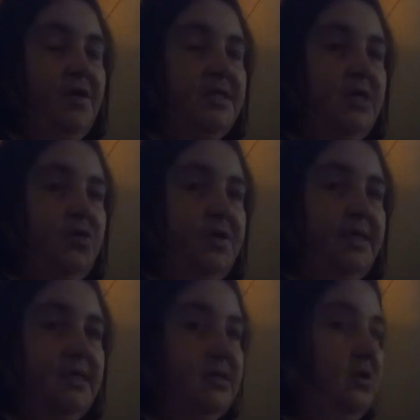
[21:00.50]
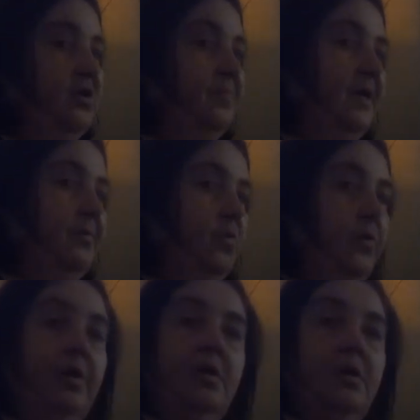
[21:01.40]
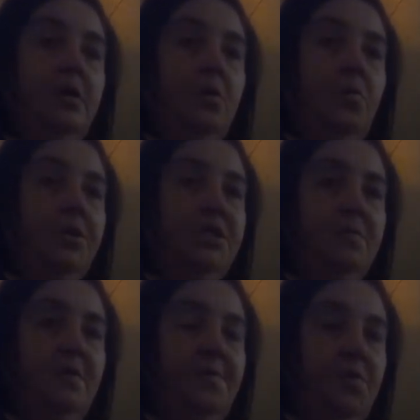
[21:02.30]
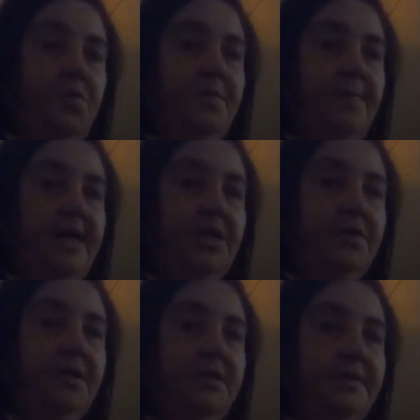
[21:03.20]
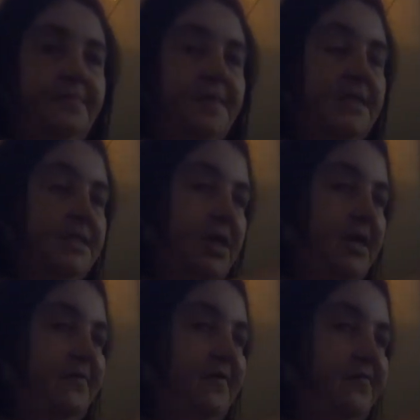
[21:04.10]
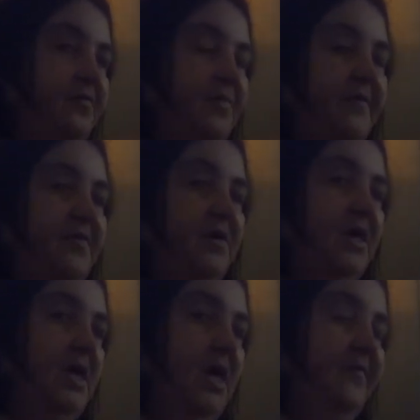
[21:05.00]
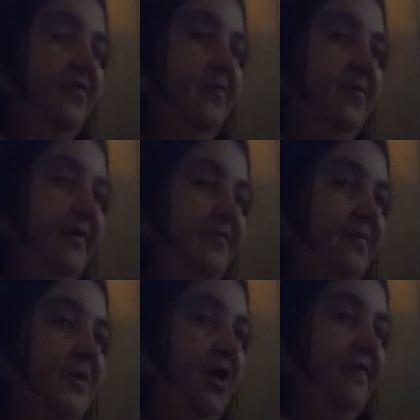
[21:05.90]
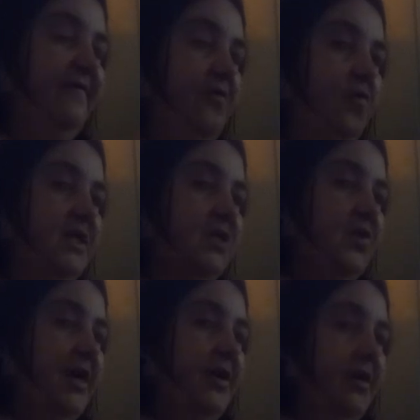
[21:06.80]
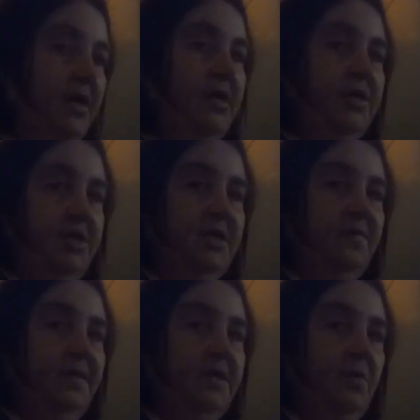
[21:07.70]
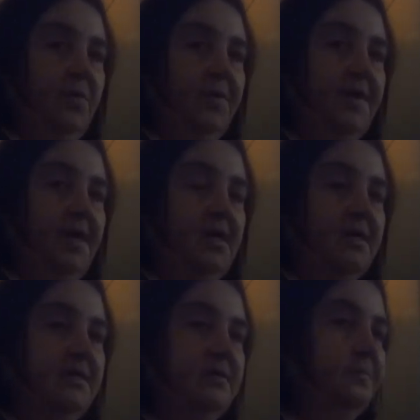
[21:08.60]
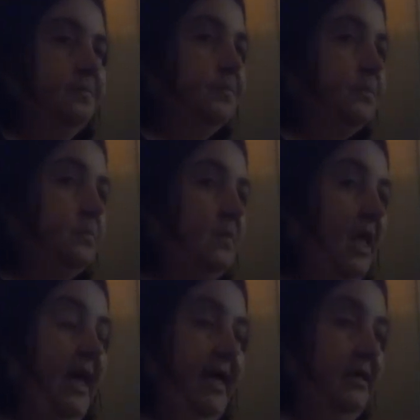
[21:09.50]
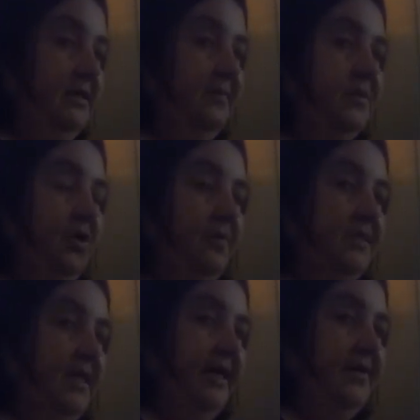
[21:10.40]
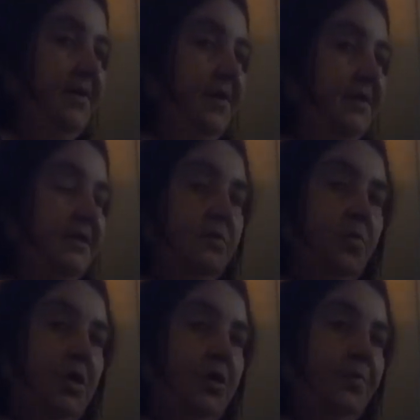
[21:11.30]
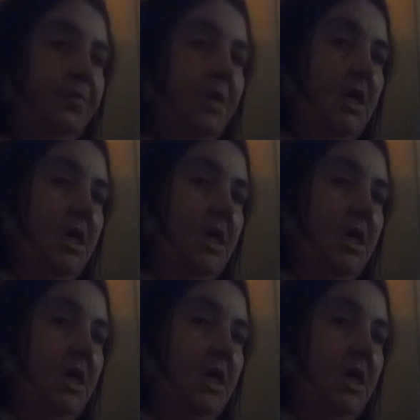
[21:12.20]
1990s, as a lot of people were, watching a movie called The Matrix. So if you're from the over 40s crowd, you definitely know what that is. And sometimes the late 30s as well.